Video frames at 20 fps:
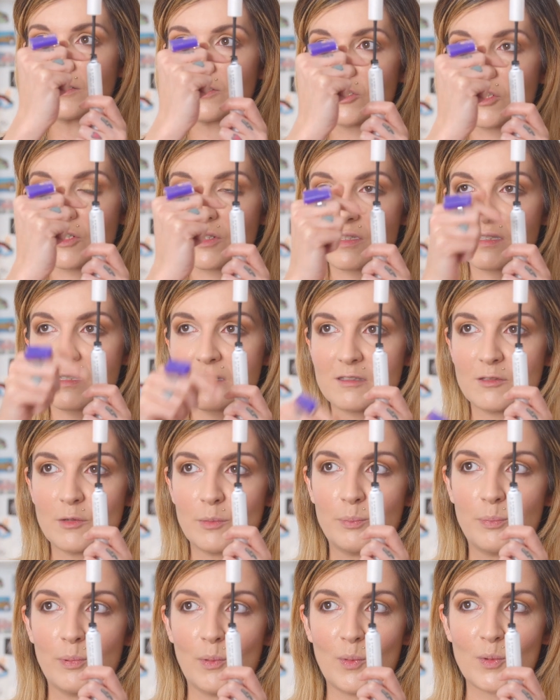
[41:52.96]
just the
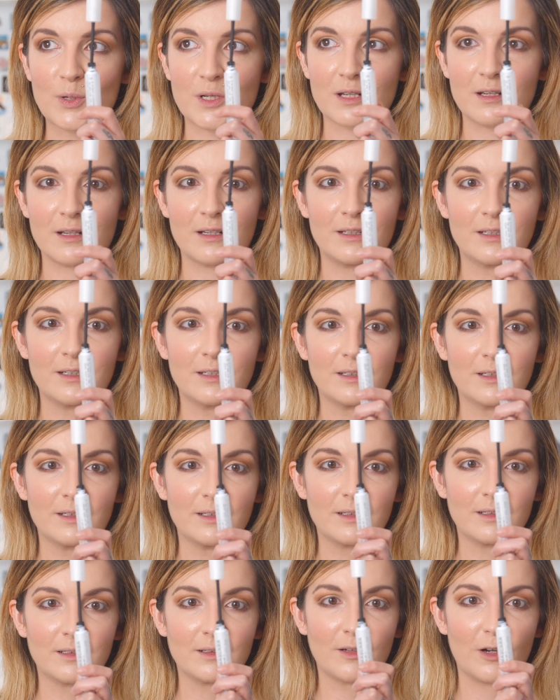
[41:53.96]
border
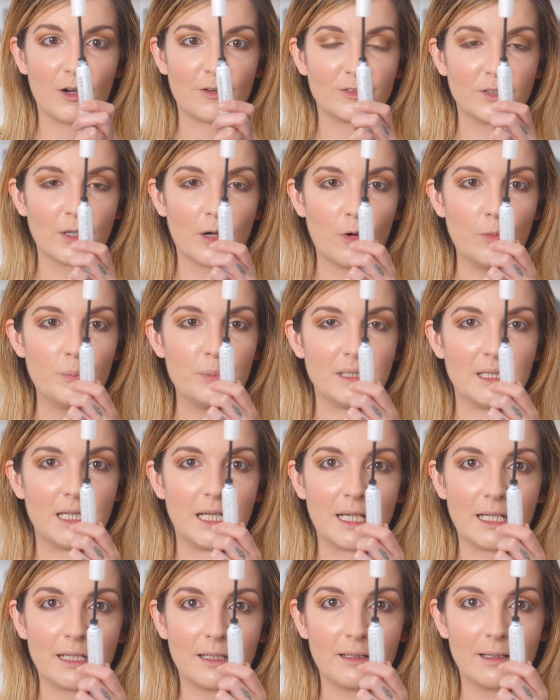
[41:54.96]
of the
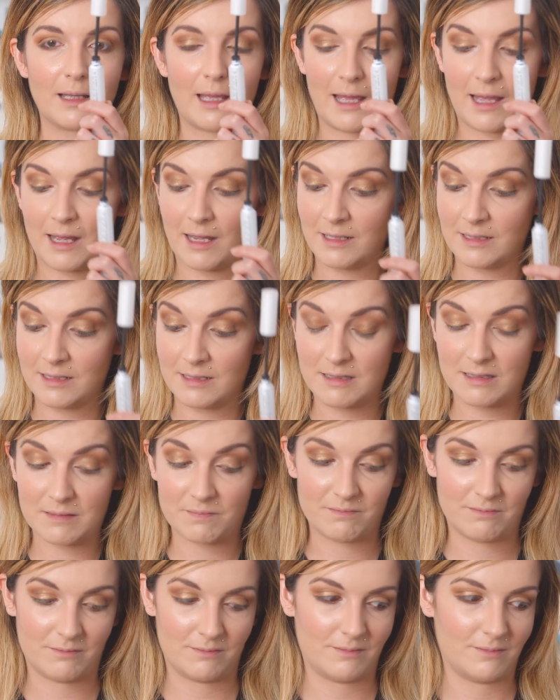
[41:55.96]
opening. And
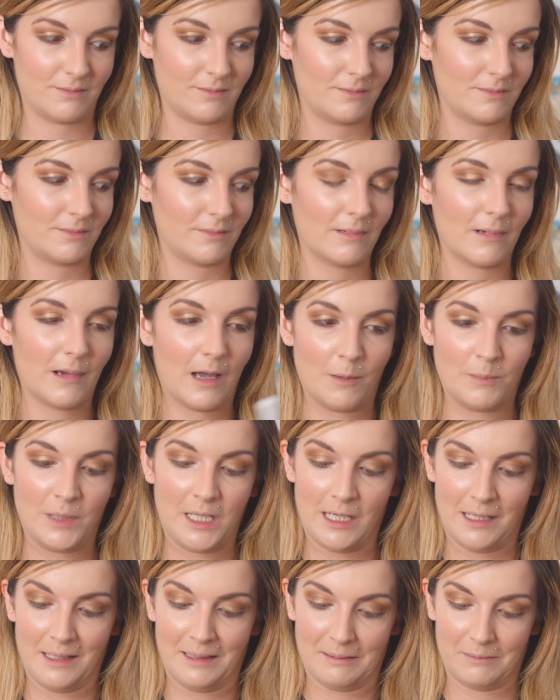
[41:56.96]
I
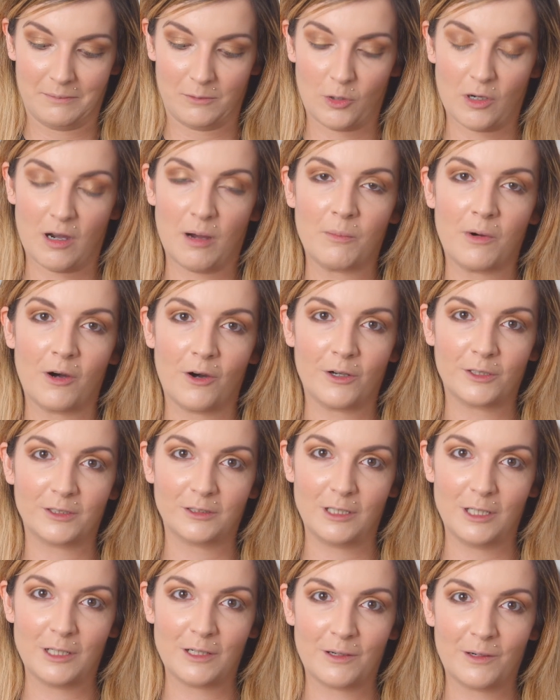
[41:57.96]
mean, come on,
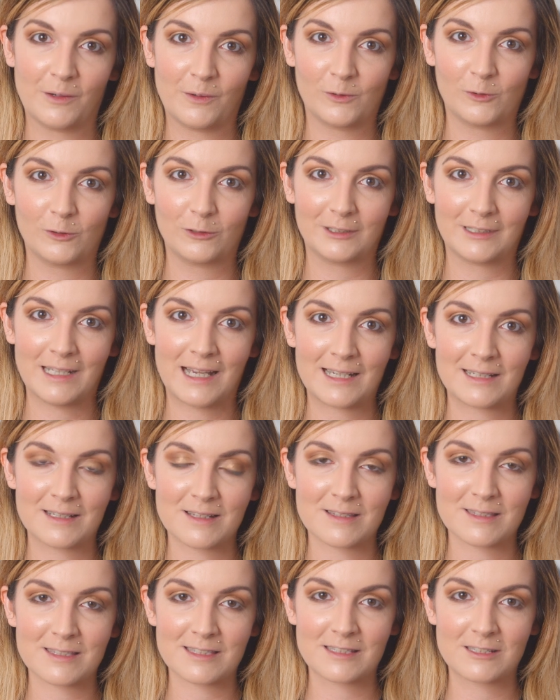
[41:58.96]
you know, that
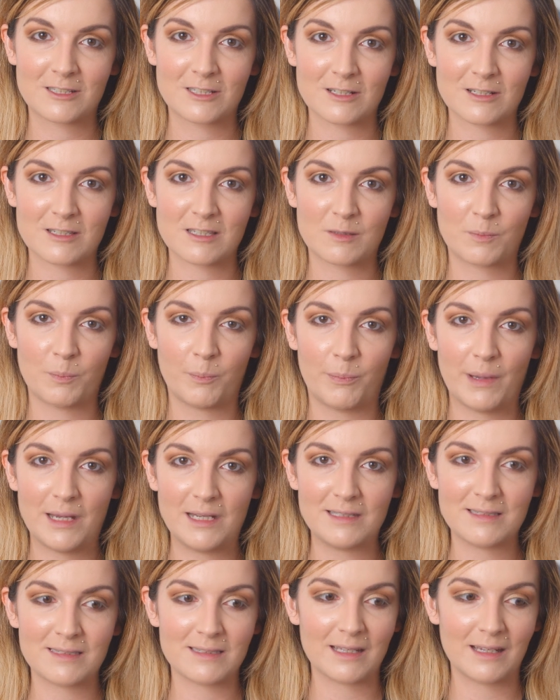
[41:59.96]
is just
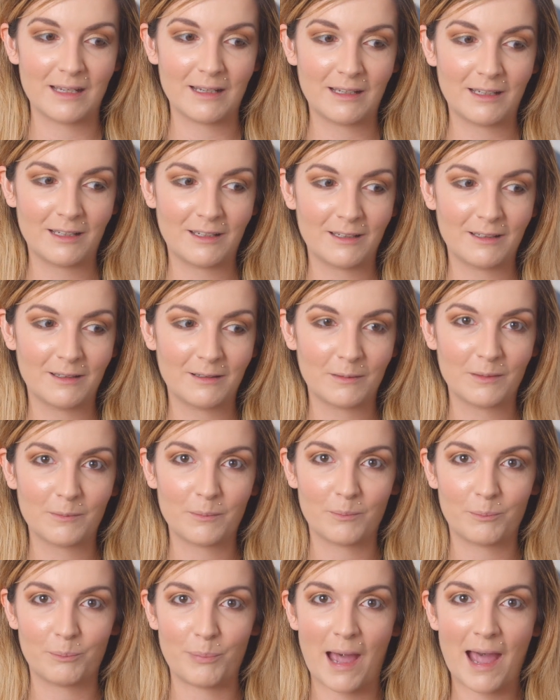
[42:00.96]
basic
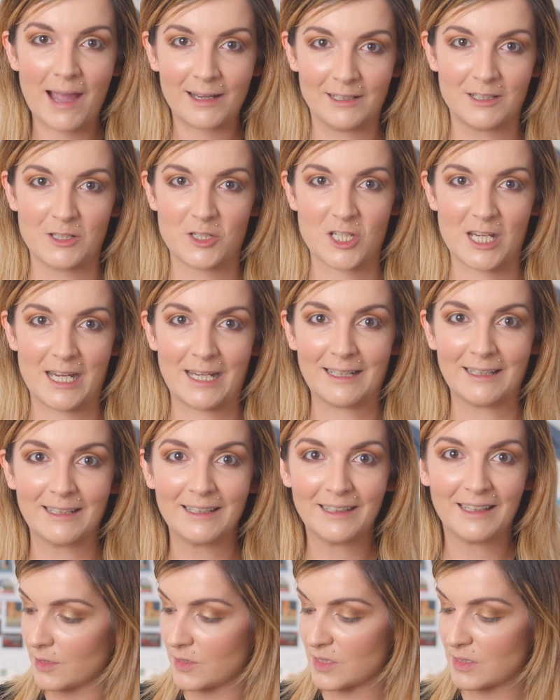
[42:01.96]
packaging.
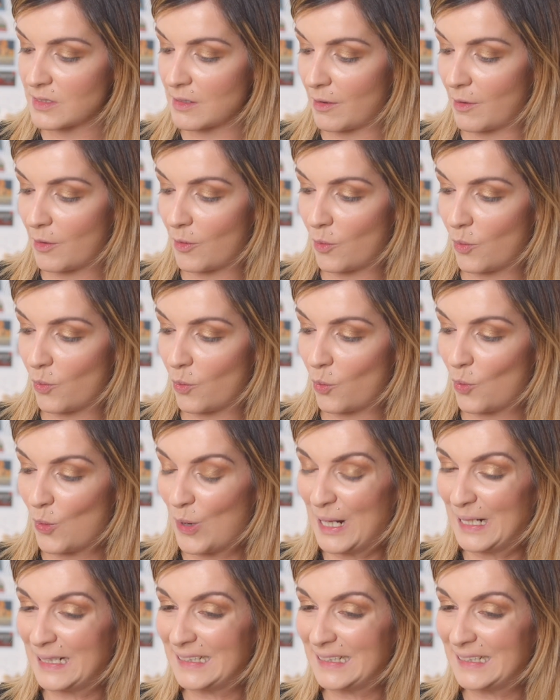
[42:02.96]
So